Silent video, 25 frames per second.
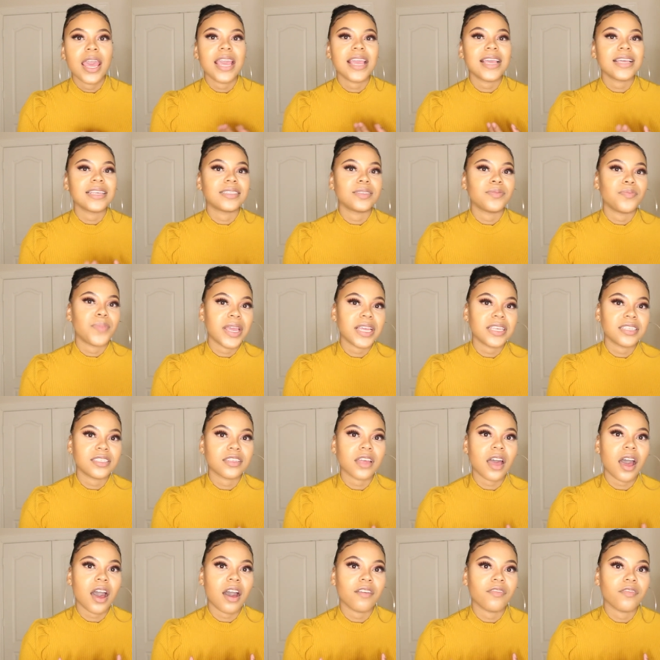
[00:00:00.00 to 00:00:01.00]
is
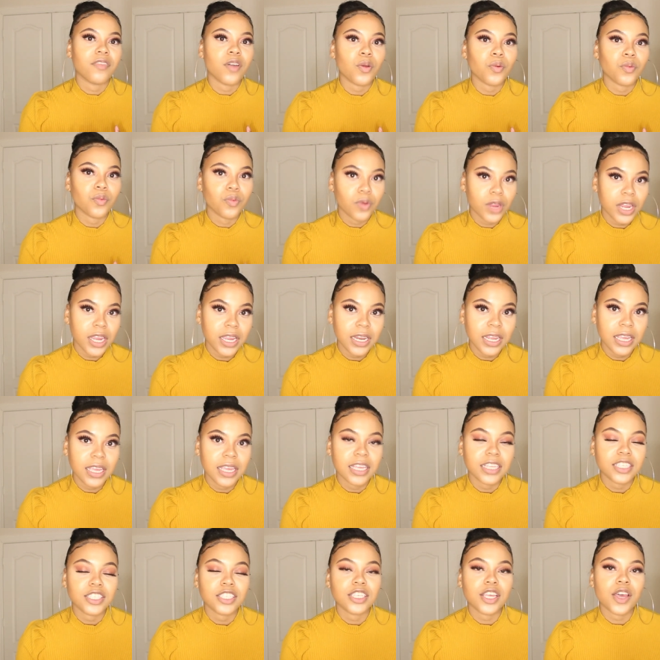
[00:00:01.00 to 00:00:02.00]
based off
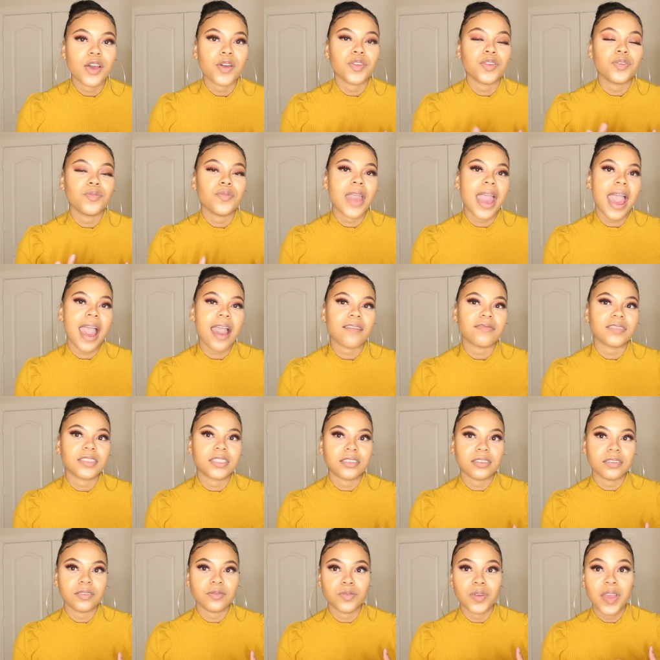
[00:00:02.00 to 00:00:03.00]
reading. So you have
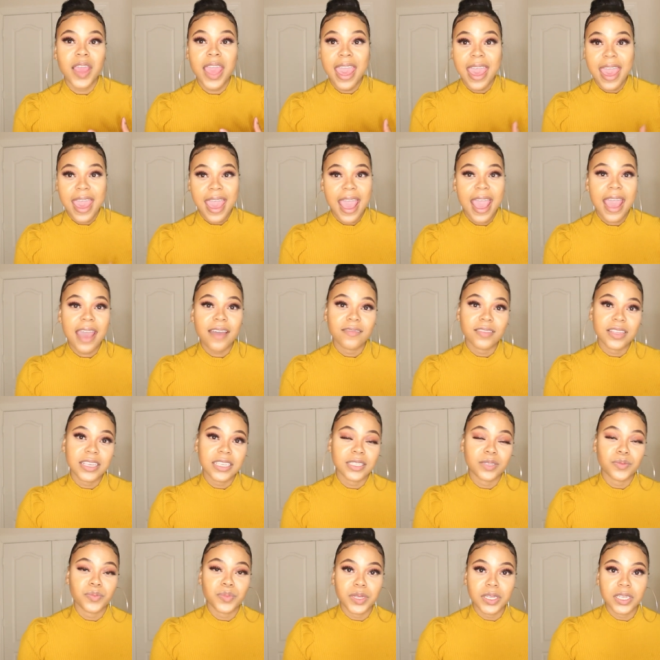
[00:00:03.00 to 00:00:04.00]
to have
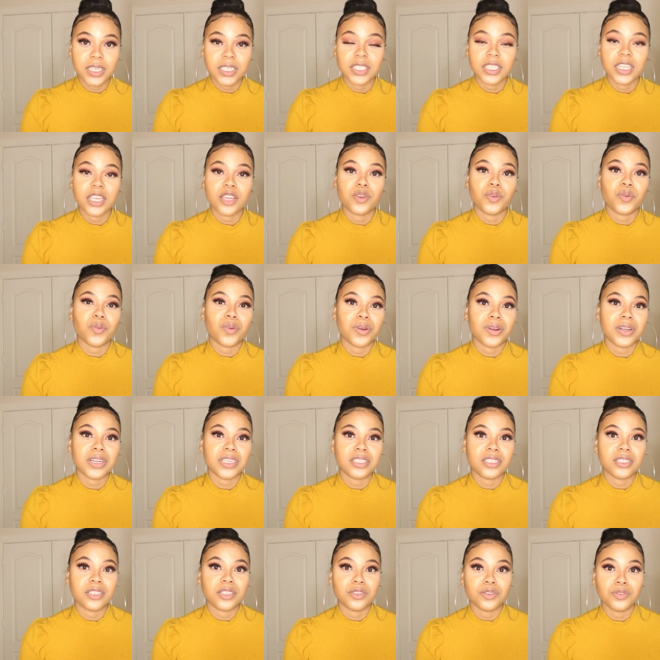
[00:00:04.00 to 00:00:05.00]
these books in
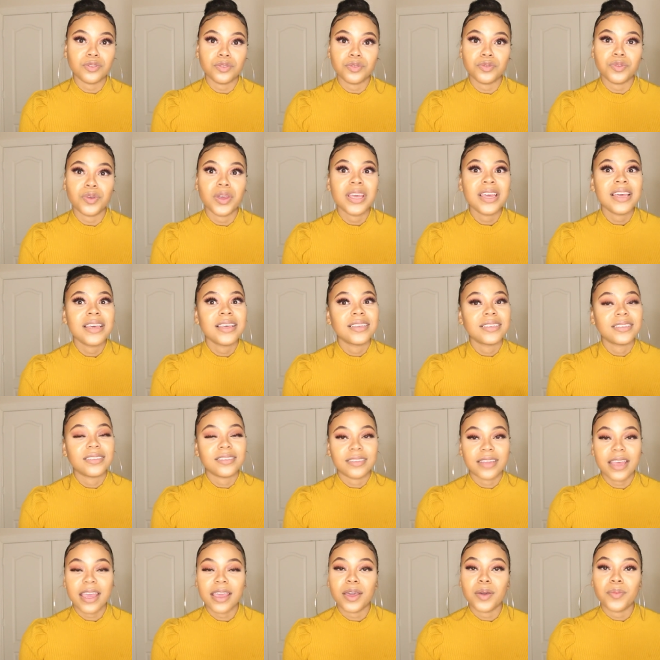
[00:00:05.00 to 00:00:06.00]
order to
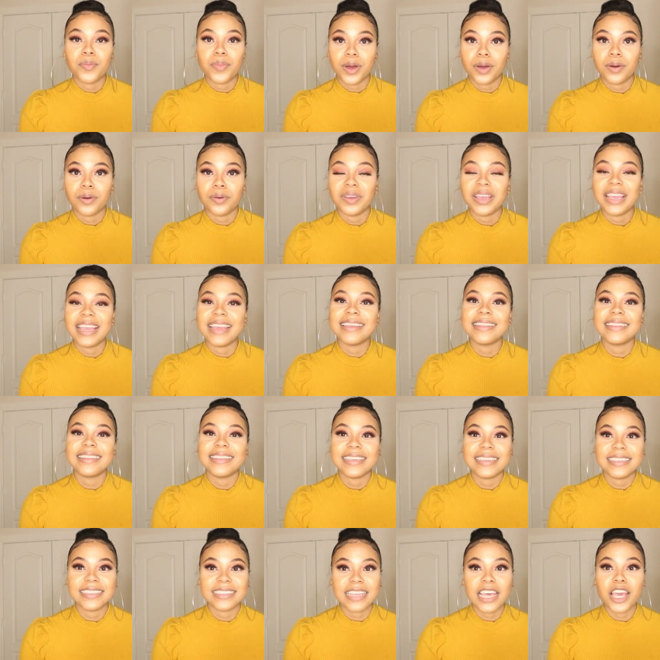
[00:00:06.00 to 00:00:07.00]
stay afloat in
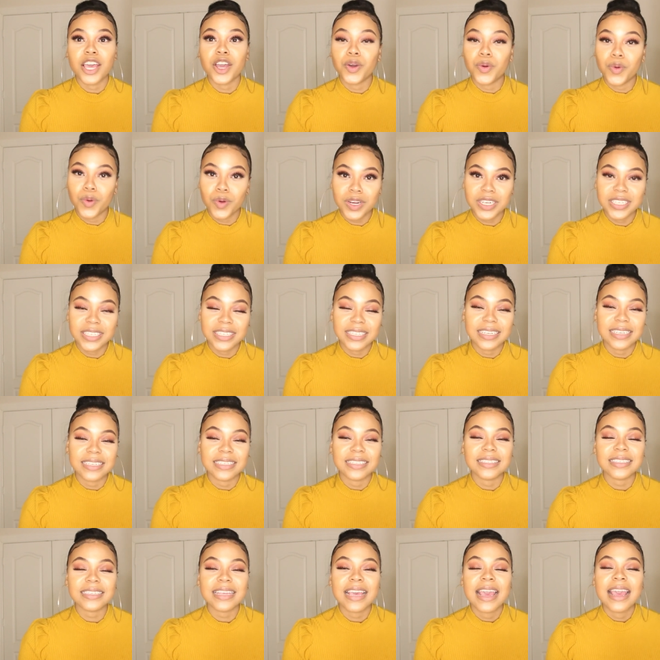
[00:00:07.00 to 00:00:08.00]
these
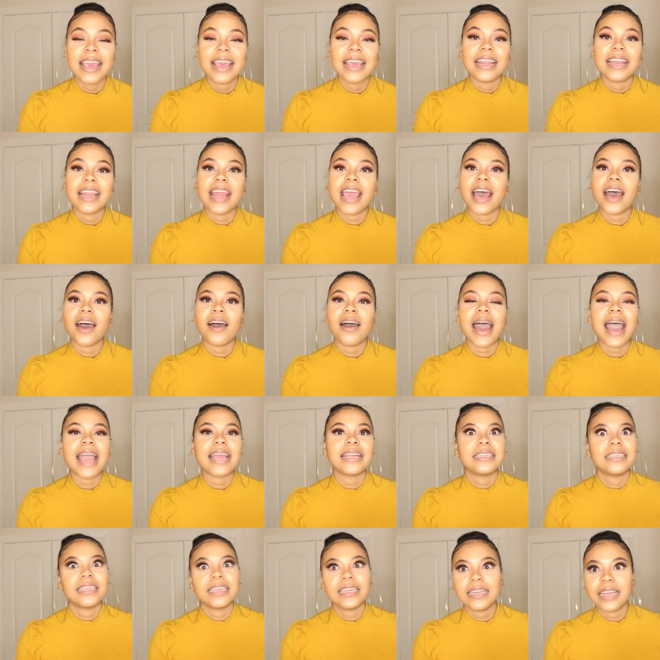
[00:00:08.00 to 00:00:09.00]
courses. Now,
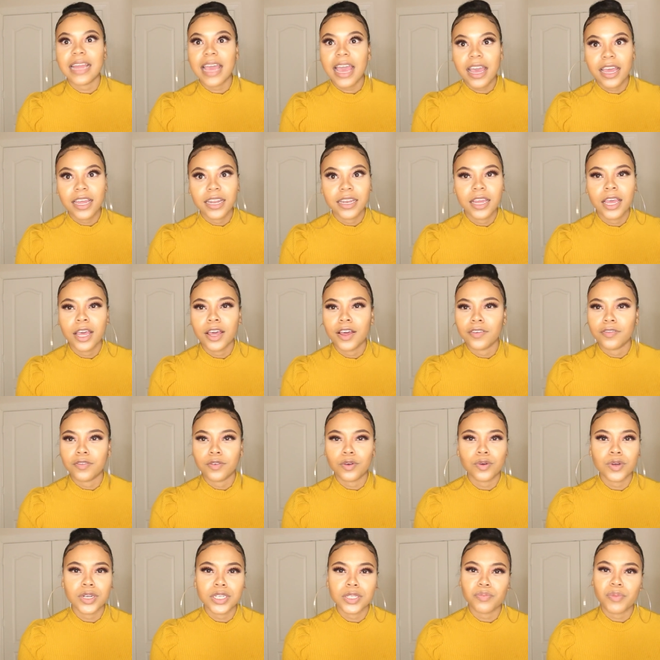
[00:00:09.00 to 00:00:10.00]
I did not,
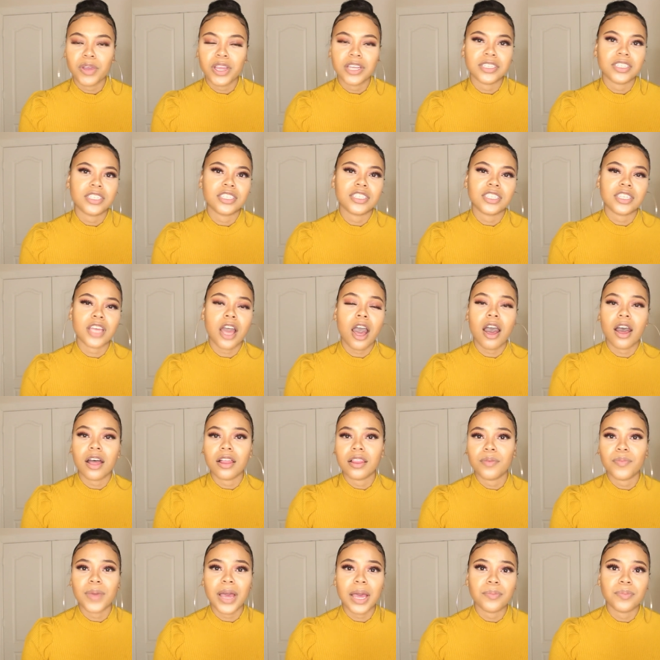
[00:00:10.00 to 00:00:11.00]
of course, purchase
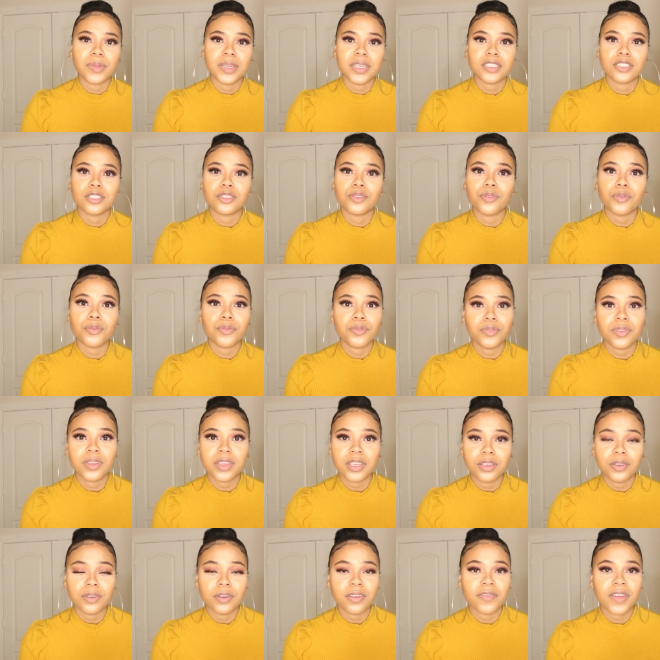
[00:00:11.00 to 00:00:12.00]
all of my books through
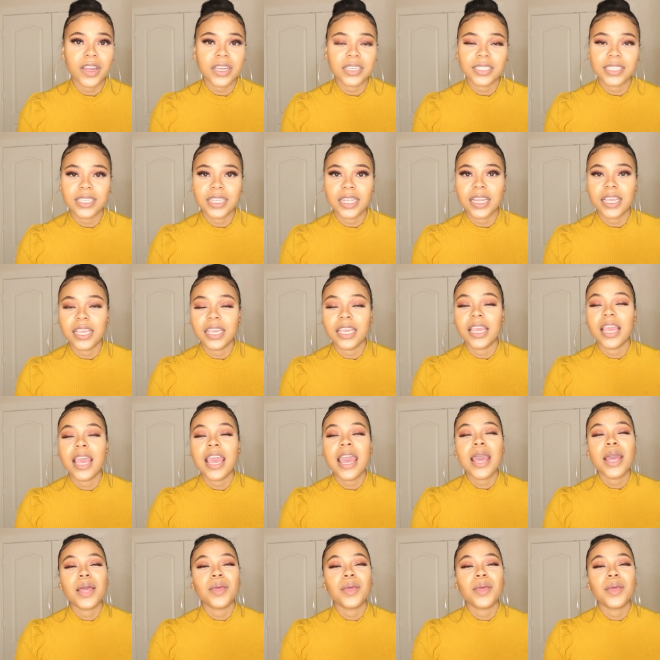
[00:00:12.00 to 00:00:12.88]
the university